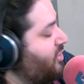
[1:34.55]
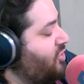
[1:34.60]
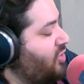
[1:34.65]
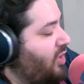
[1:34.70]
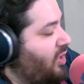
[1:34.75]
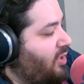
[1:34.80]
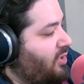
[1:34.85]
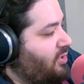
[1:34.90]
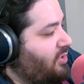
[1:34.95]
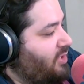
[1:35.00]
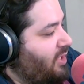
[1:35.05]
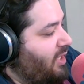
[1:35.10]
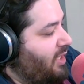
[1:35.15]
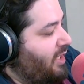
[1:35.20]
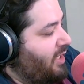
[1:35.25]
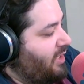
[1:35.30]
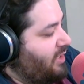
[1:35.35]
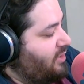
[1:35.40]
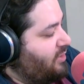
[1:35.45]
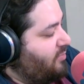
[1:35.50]
charged
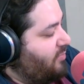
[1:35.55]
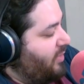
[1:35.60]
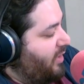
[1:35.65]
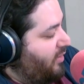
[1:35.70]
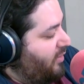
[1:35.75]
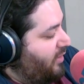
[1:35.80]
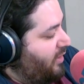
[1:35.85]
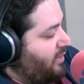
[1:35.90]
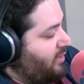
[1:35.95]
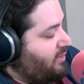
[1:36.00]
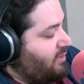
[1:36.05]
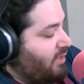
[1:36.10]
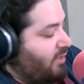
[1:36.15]
experience.